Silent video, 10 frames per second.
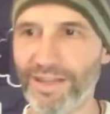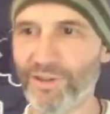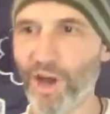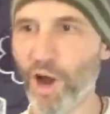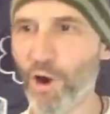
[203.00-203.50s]

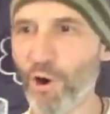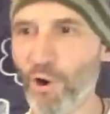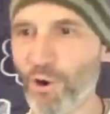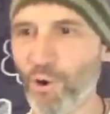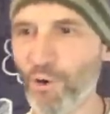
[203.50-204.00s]
Let's go.
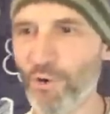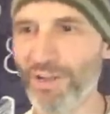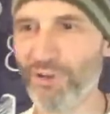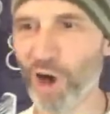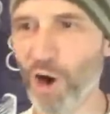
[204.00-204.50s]

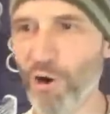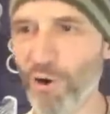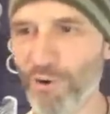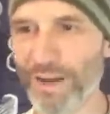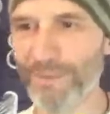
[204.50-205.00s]
Let's
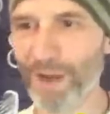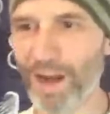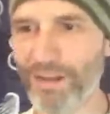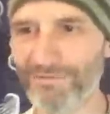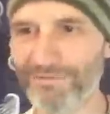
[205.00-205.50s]
go. Come
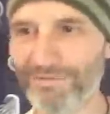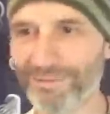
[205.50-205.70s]
on.